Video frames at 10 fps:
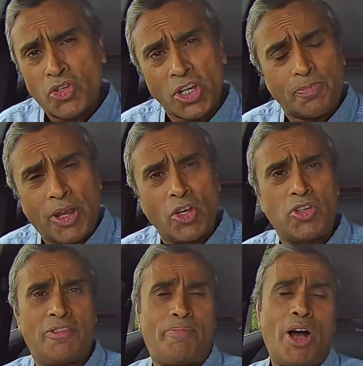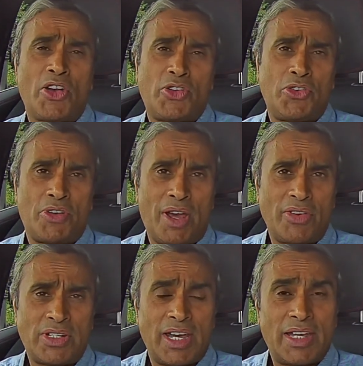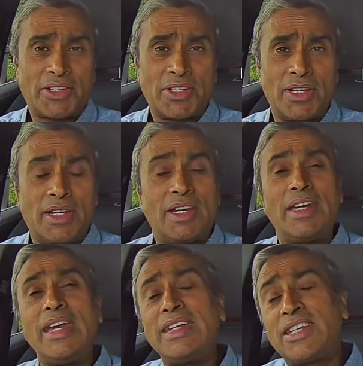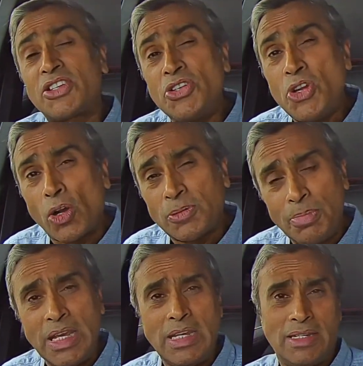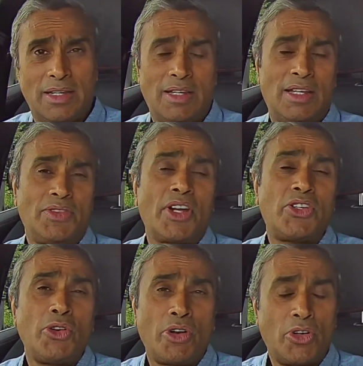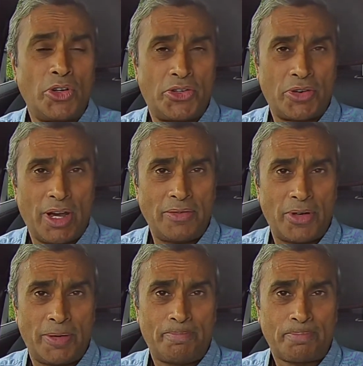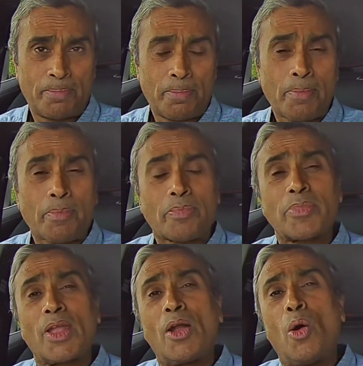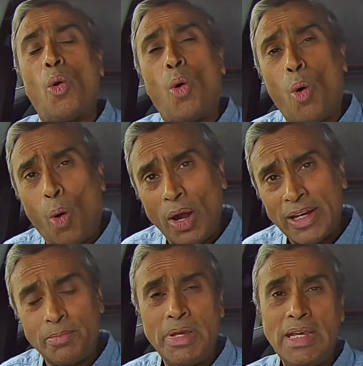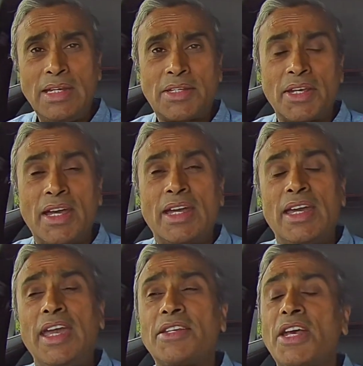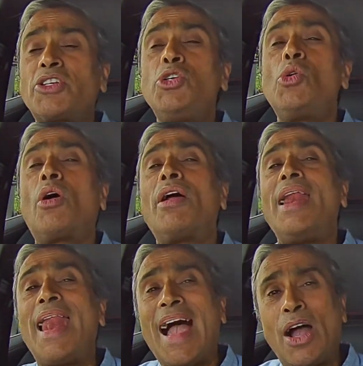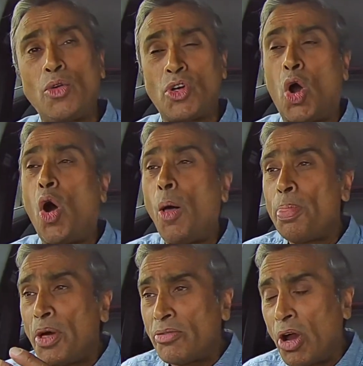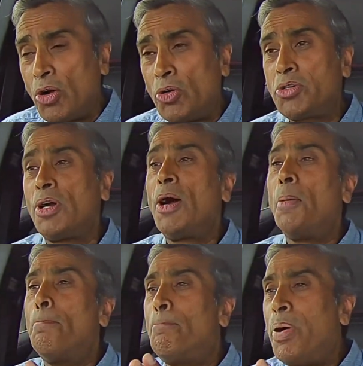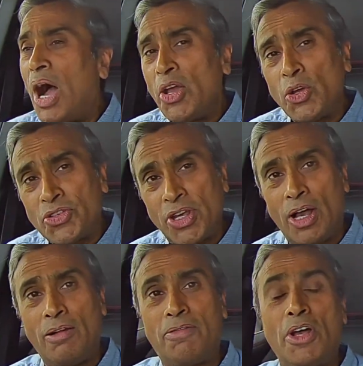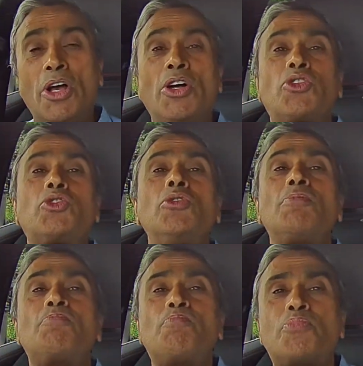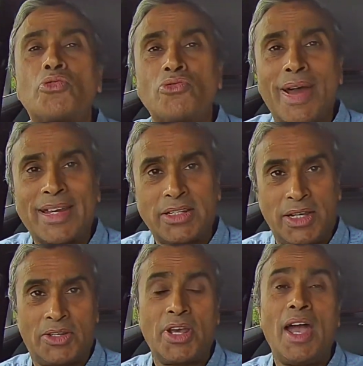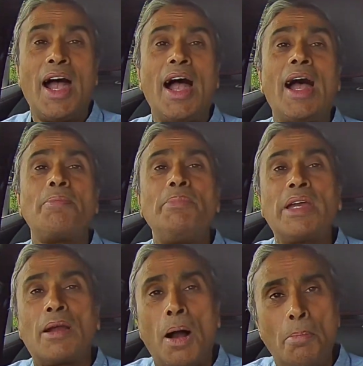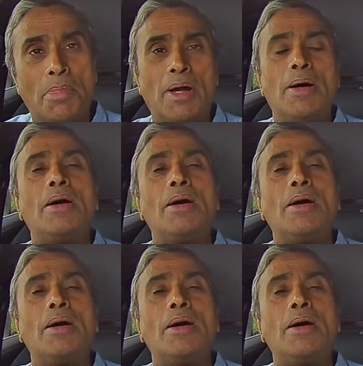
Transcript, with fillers: Just because you've passed your driving test, it does not mean that you're a good driver. All it means is that you are allowed on the road by yourself to practice and become